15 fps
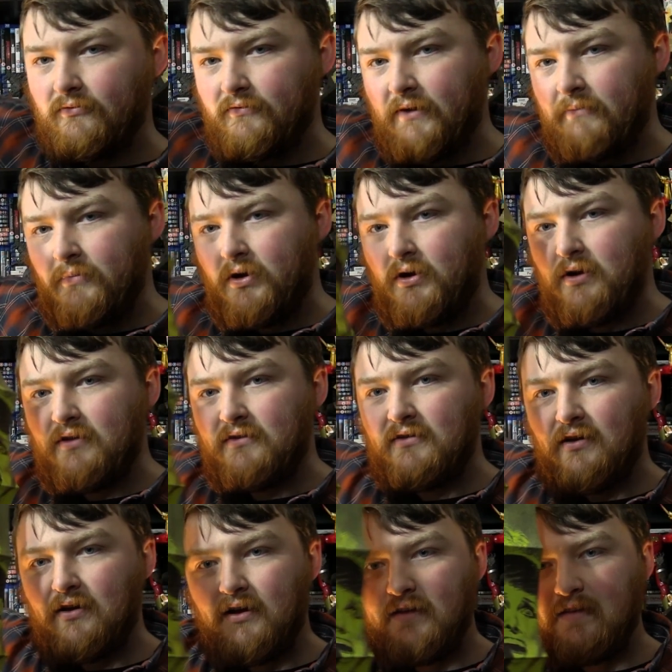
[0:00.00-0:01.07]
Vampire
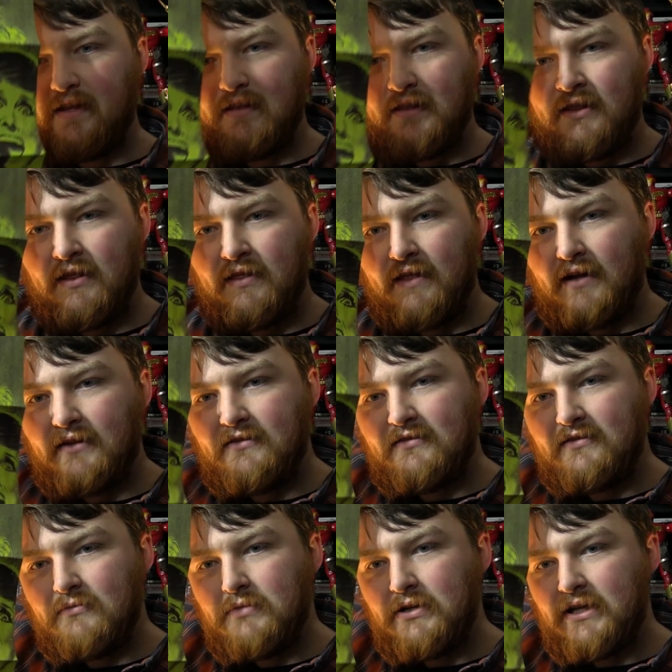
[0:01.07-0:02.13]
Hunter, and then that
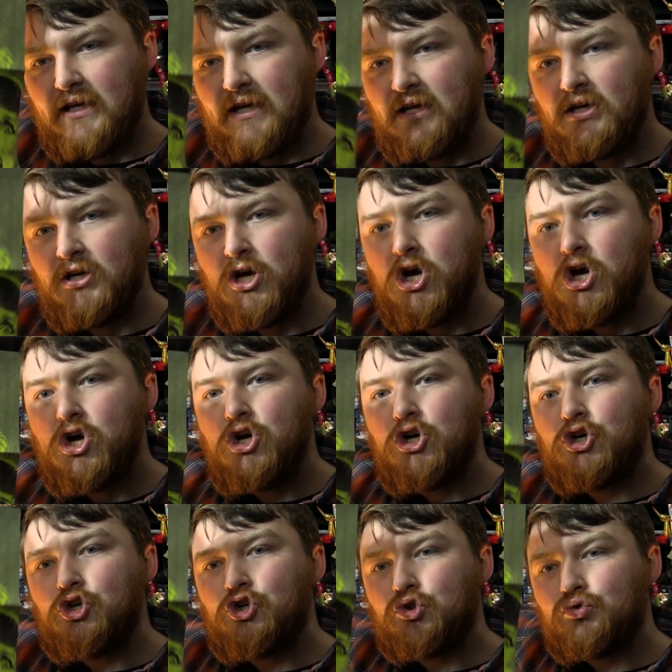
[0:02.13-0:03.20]
similarly
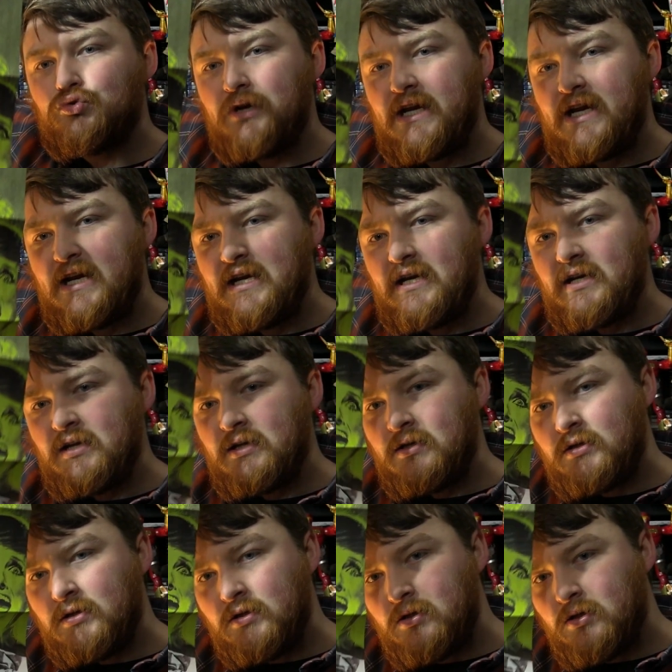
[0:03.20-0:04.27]
green
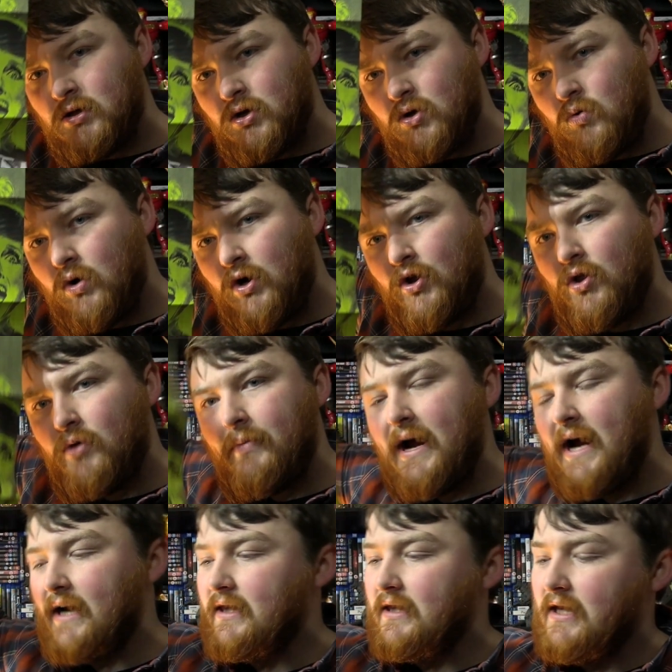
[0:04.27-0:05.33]
one on the
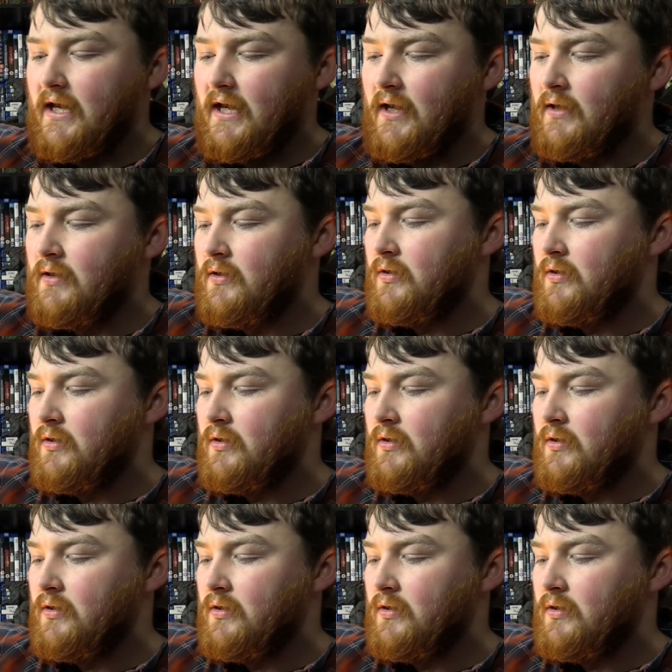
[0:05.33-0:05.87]
back there.